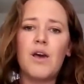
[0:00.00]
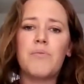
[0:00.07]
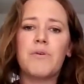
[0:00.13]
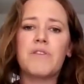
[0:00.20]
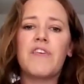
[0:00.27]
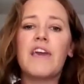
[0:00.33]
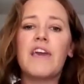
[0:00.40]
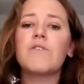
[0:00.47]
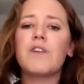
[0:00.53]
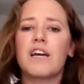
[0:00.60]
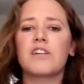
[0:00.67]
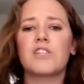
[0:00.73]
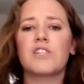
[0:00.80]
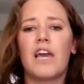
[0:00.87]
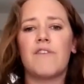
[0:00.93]
but they don't
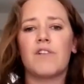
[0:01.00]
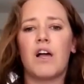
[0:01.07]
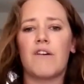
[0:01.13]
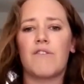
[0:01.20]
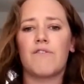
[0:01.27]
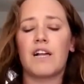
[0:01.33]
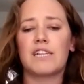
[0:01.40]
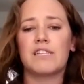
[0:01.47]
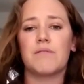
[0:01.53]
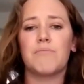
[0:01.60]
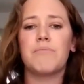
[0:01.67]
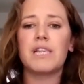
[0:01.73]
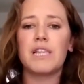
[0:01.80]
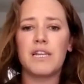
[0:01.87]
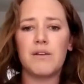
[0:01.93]
actually have a lot of
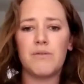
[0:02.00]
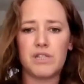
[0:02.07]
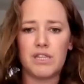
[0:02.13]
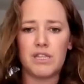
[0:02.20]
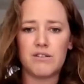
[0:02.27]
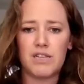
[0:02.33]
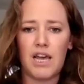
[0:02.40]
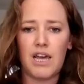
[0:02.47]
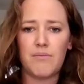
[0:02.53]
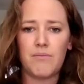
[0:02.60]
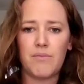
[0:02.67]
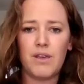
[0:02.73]
flexibility with their time.